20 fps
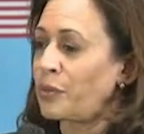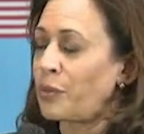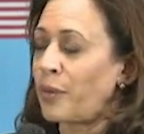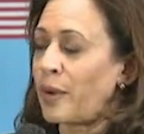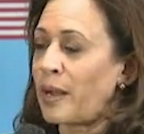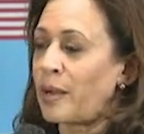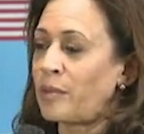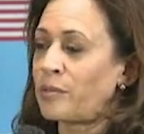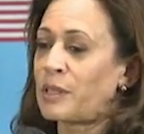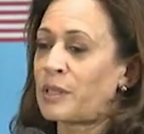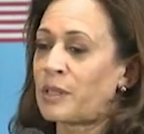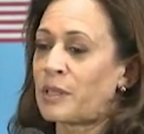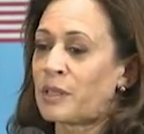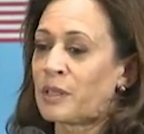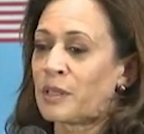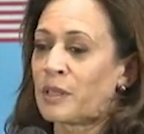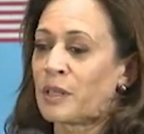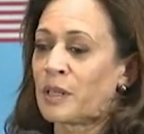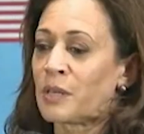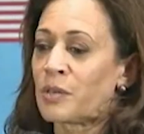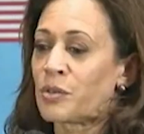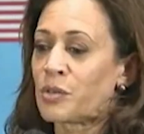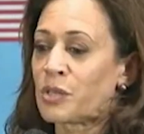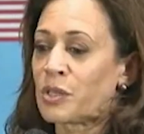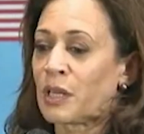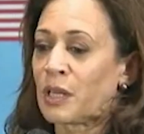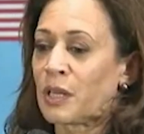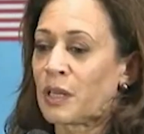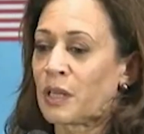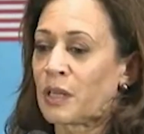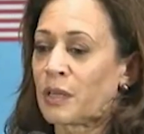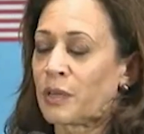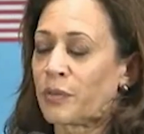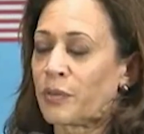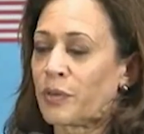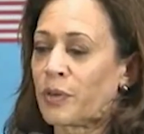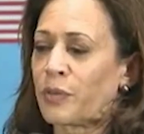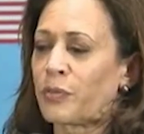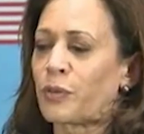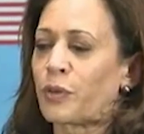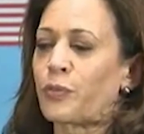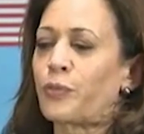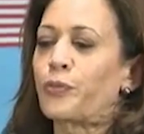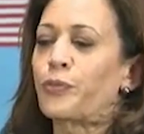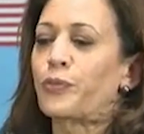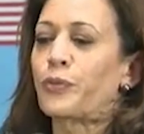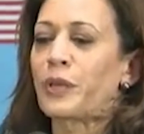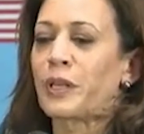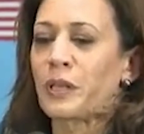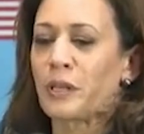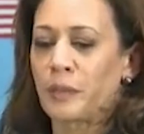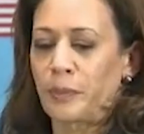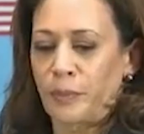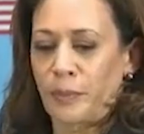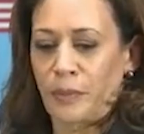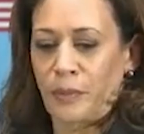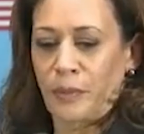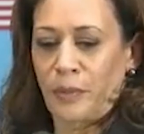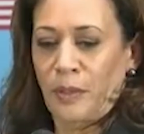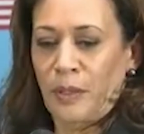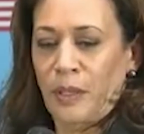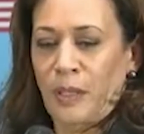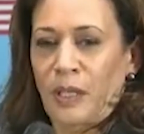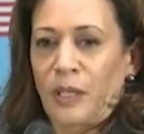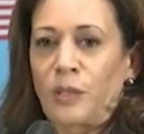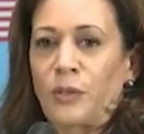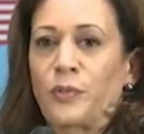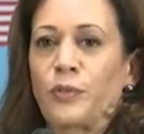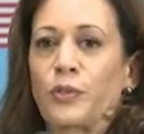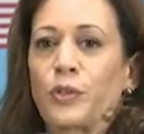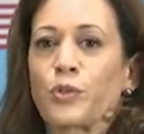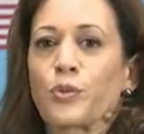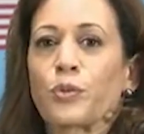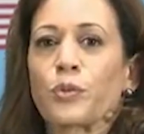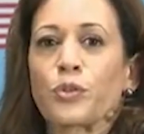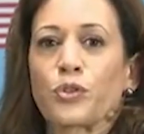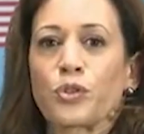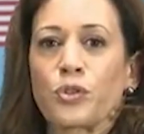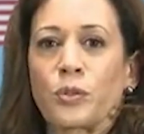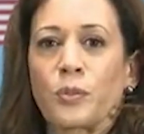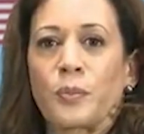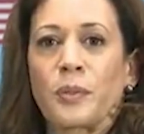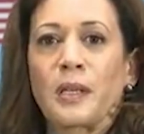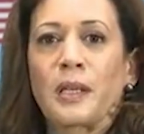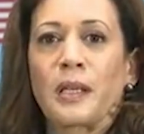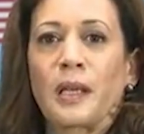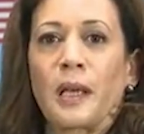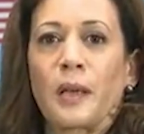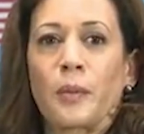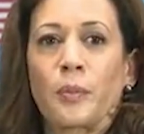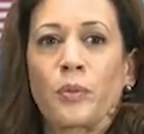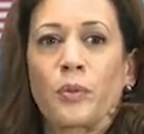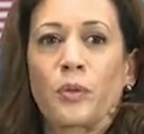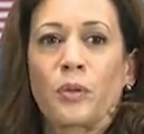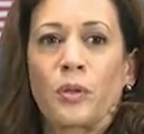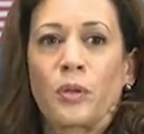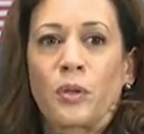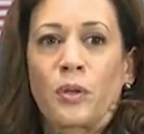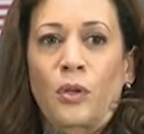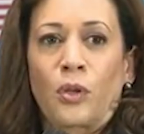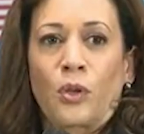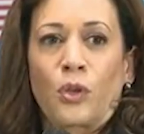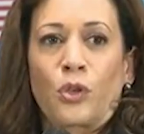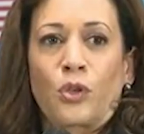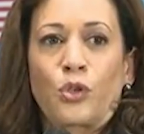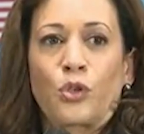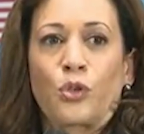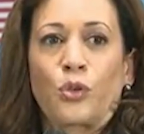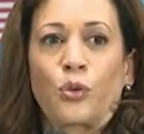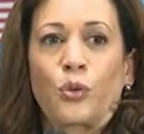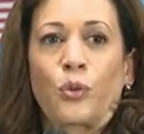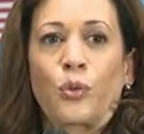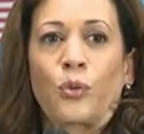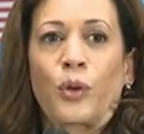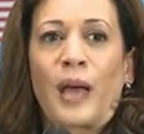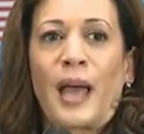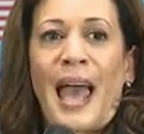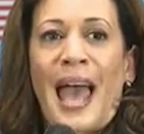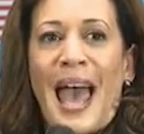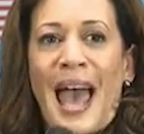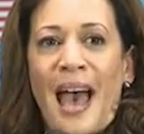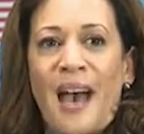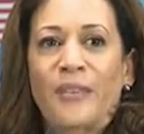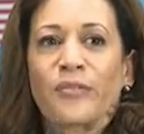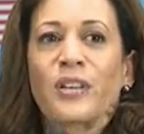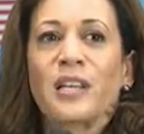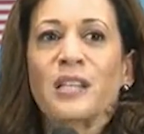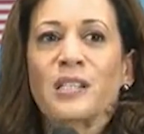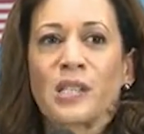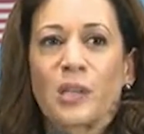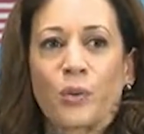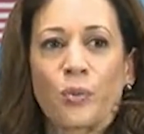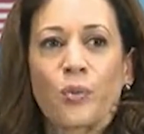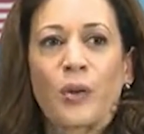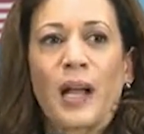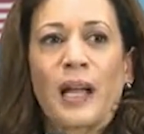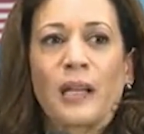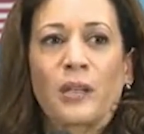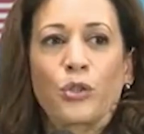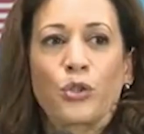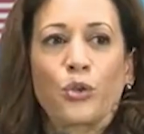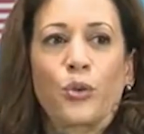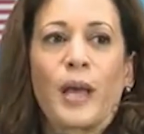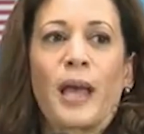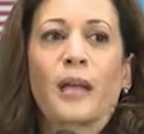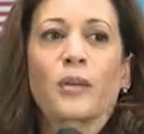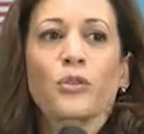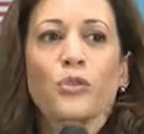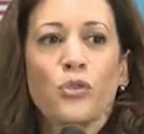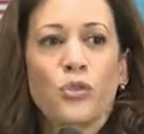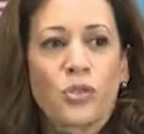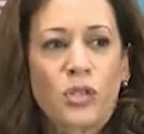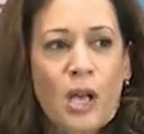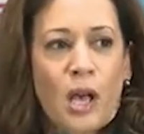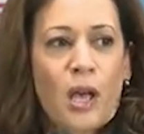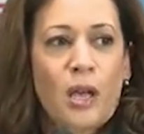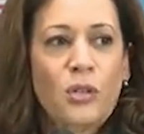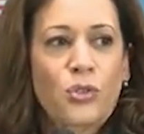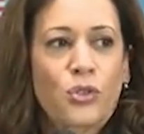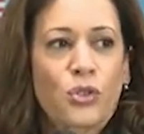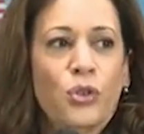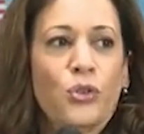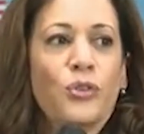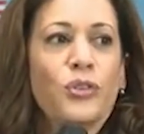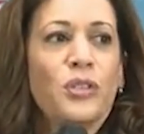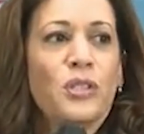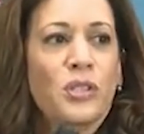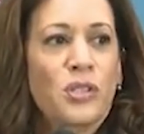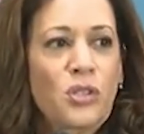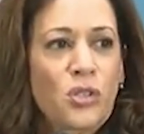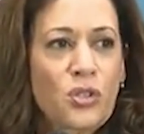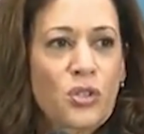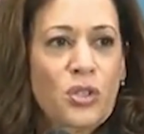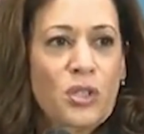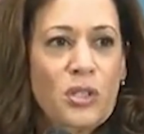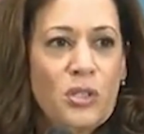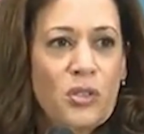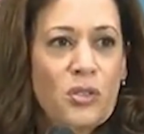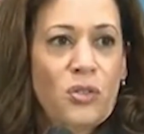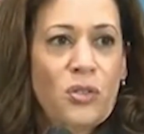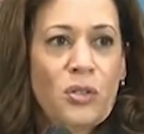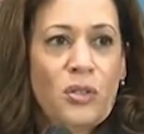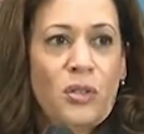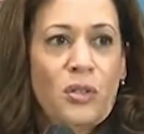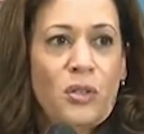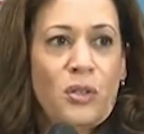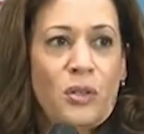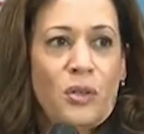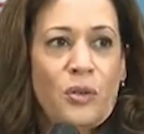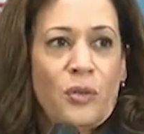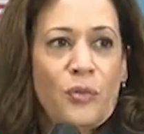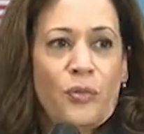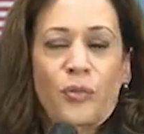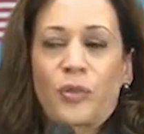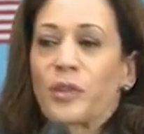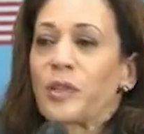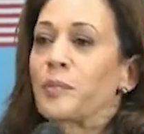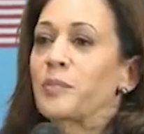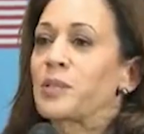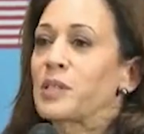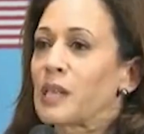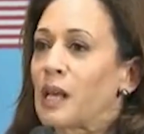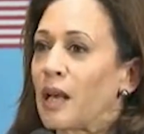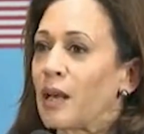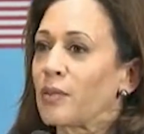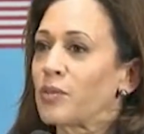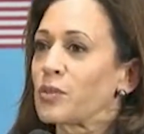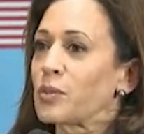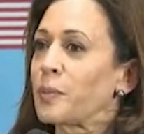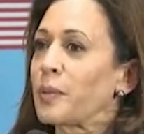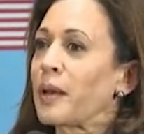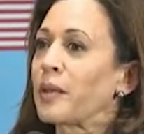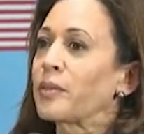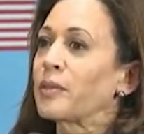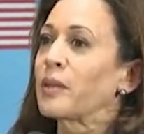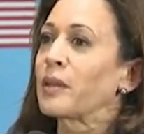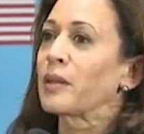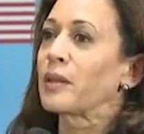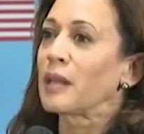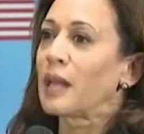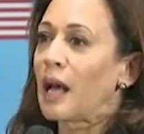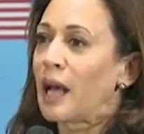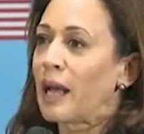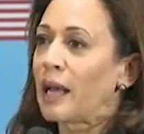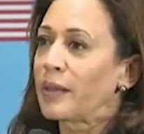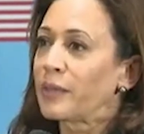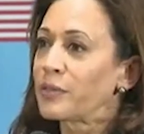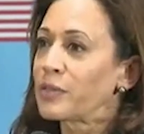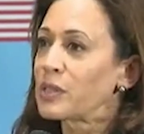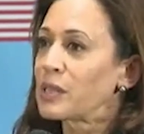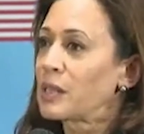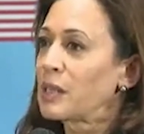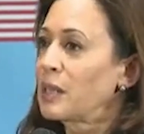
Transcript: grounded in an understanding of the freedom individuals should be able to have as a right to exercise certain decisions for themselves about their lives.